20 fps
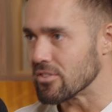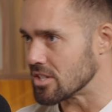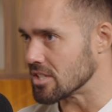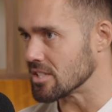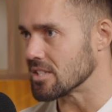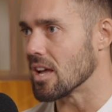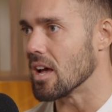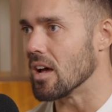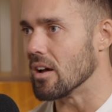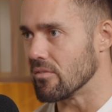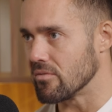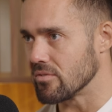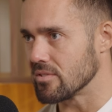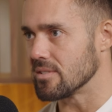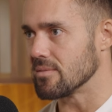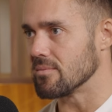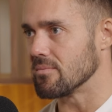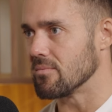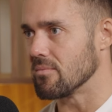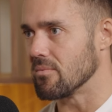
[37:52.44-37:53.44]

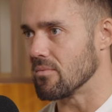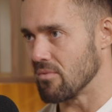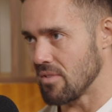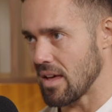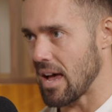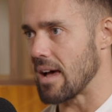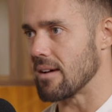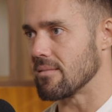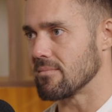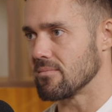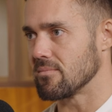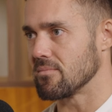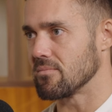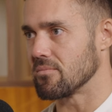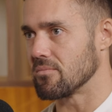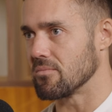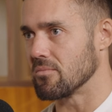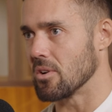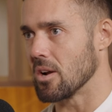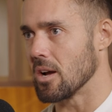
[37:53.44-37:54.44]
deserved that,
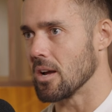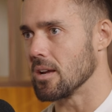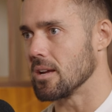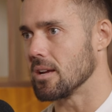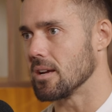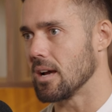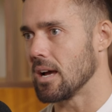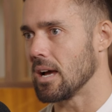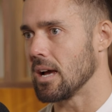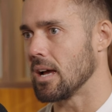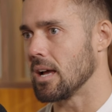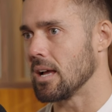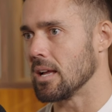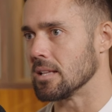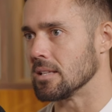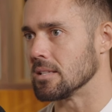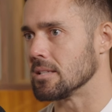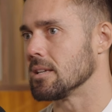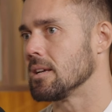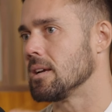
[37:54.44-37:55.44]
right?
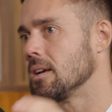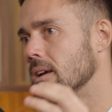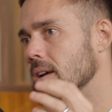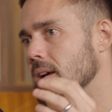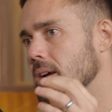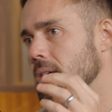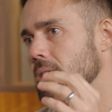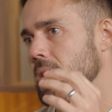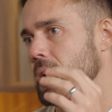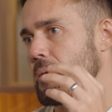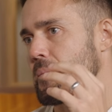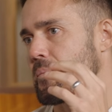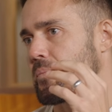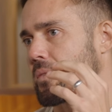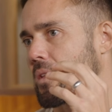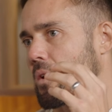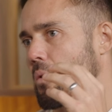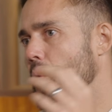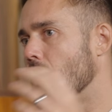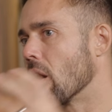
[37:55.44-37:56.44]
And
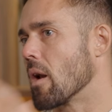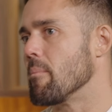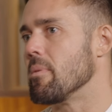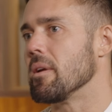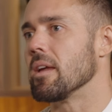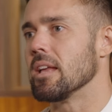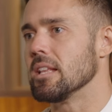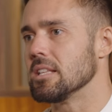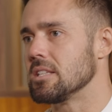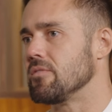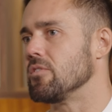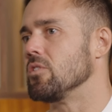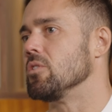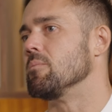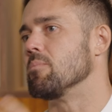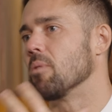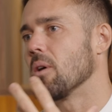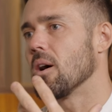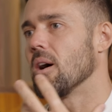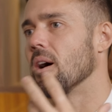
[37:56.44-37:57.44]
when I'm being
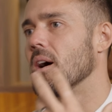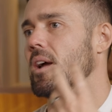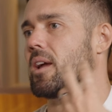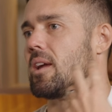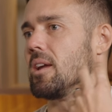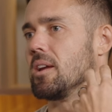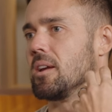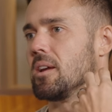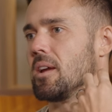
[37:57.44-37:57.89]
interviewed by